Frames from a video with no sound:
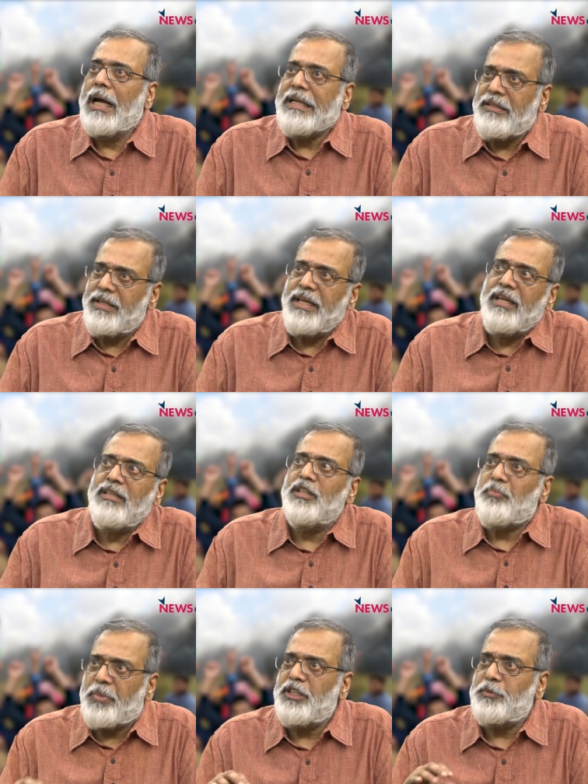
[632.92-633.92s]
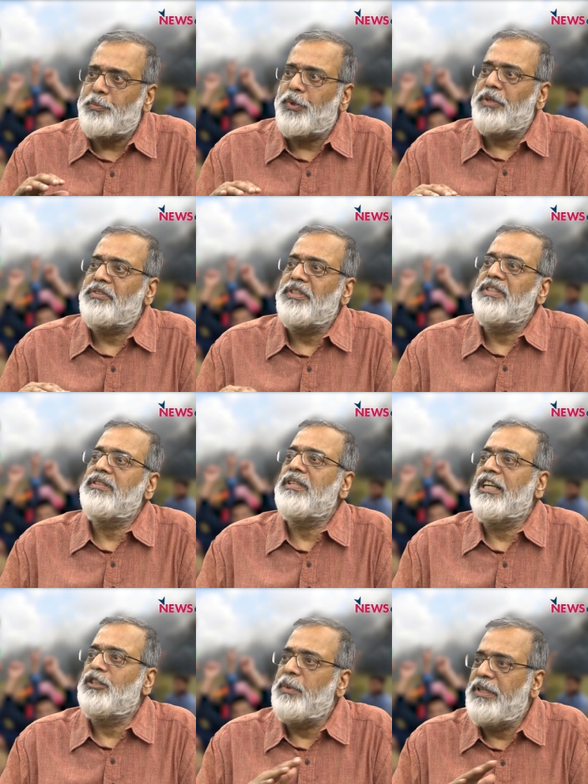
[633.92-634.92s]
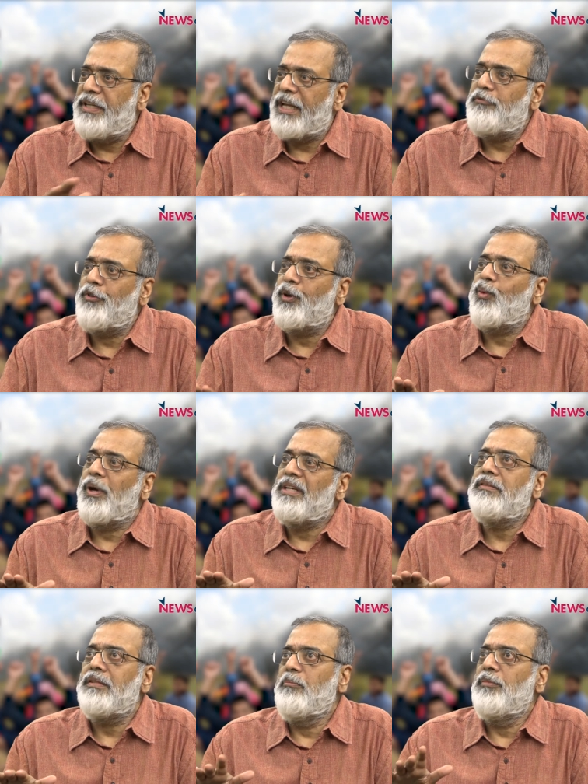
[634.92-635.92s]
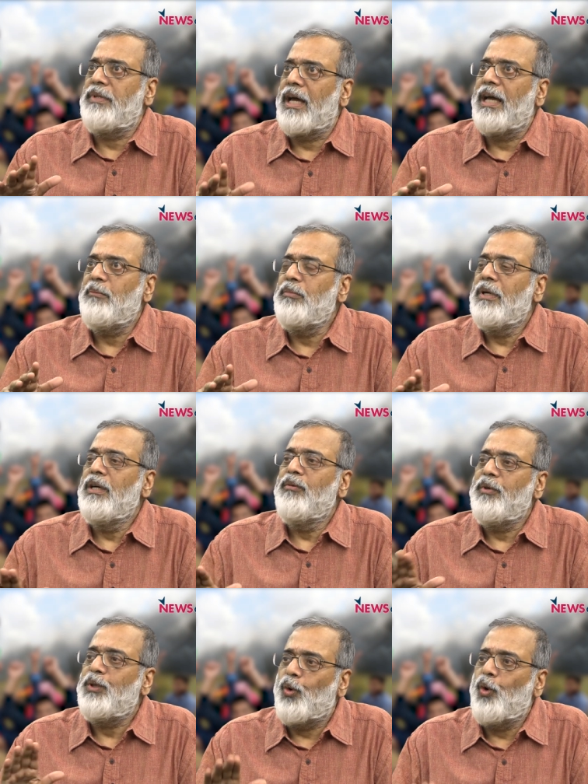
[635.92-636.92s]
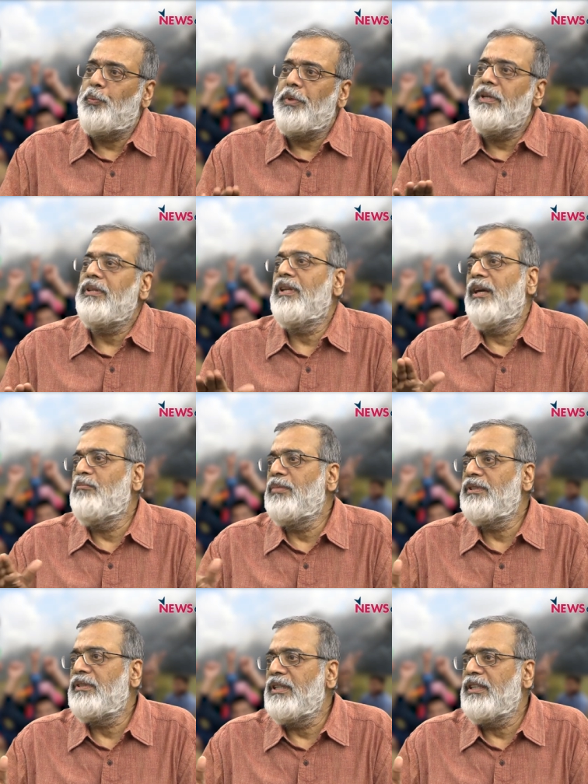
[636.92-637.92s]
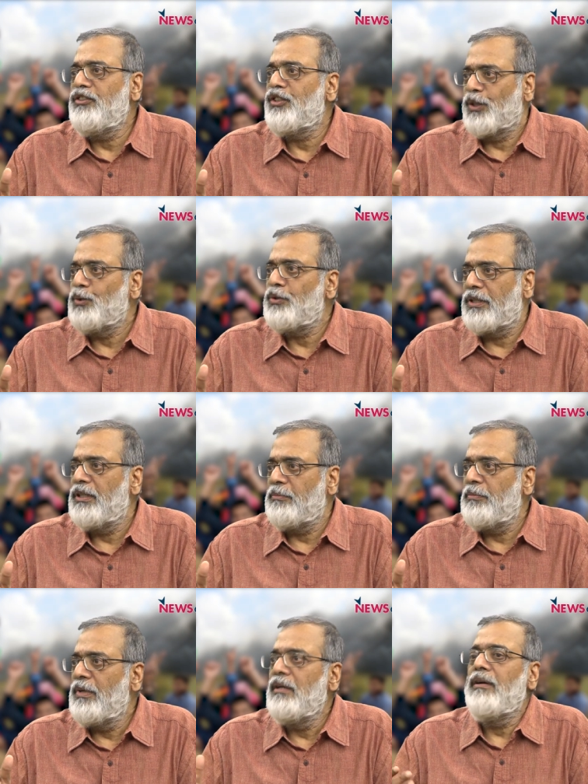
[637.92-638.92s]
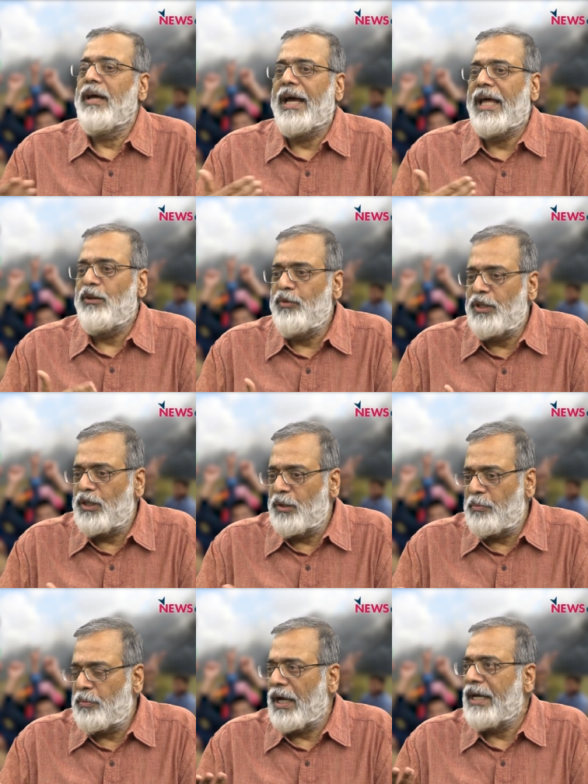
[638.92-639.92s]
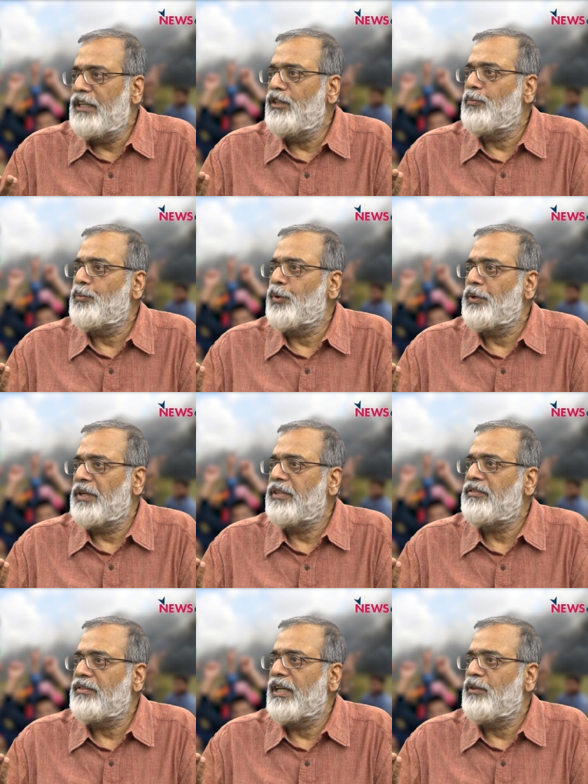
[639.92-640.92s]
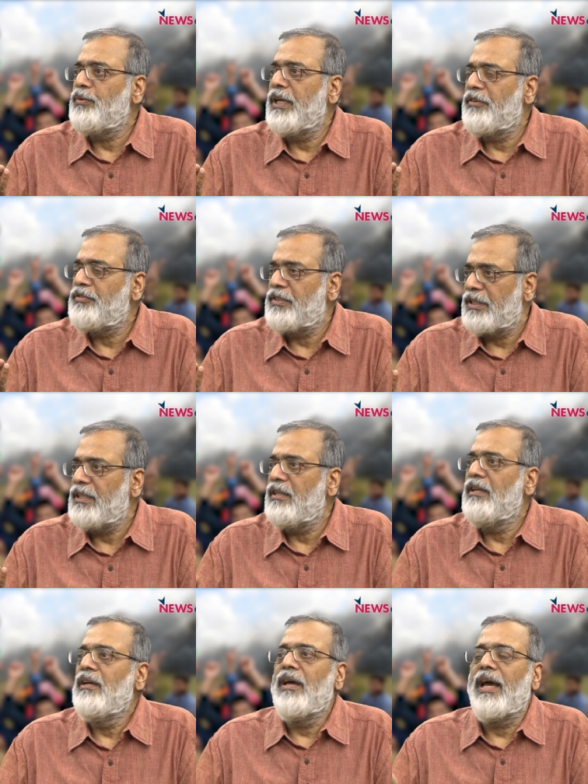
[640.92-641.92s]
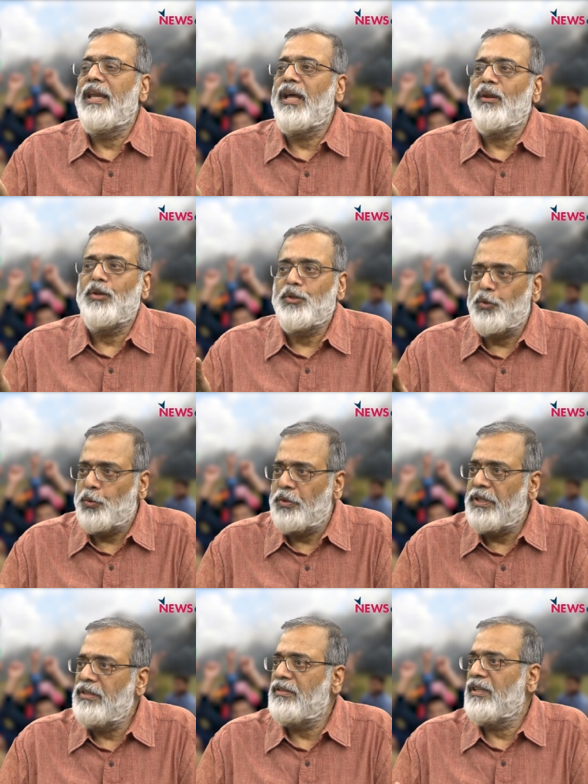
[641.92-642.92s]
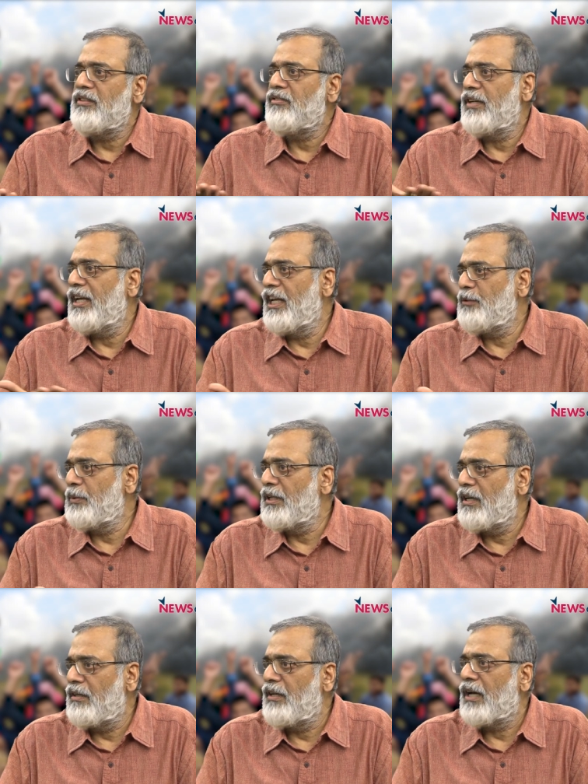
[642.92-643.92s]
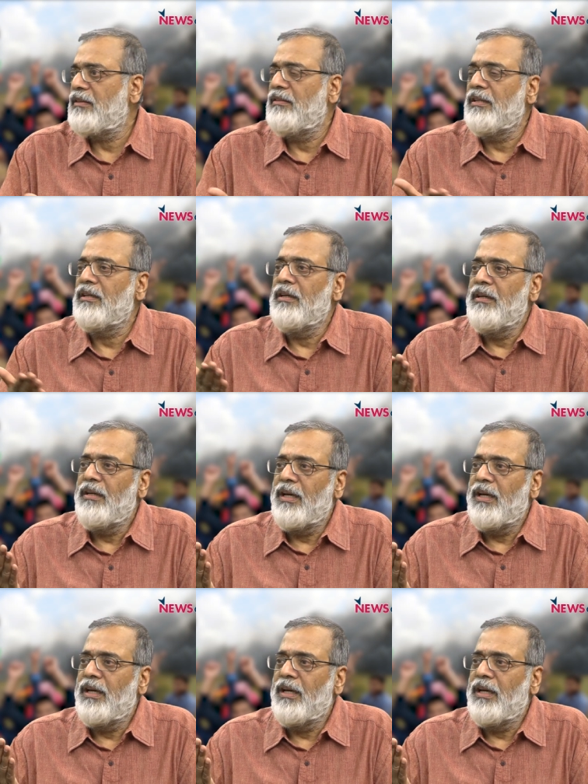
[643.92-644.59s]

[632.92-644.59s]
I think the peace process has been dead for quite some time, with opening the embassy in Jerusalem and with the kind of protests that we have seen, and now the shootings that Israel has been conducting,